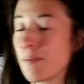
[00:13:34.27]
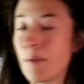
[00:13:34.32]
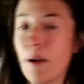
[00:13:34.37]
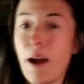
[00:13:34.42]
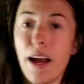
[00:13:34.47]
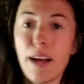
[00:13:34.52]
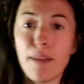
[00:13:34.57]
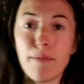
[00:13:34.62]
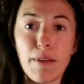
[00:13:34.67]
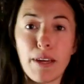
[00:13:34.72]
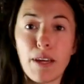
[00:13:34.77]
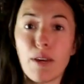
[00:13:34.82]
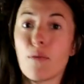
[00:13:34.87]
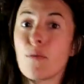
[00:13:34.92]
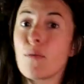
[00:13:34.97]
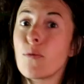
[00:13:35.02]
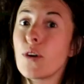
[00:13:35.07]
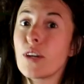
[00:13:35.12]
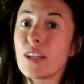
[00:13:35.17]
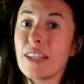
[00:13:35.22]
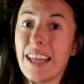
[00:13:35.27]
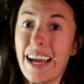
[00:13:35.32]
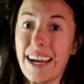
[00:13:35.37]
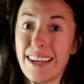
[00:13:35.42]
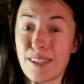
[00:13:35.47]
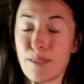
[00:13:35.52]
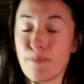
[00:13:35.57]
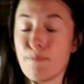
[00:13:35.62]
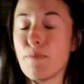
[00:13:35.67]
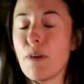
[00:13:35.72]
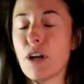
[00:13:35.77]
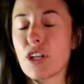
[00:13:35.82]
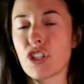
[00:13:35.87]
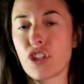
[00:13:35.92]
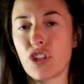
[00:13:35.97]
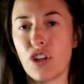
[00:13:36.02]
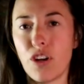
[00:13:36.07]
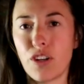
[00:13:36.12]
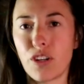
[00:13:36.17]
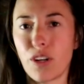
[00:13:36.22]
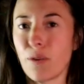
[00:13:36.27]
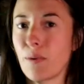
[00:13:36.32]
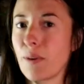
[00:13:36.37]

behind me would last much longer.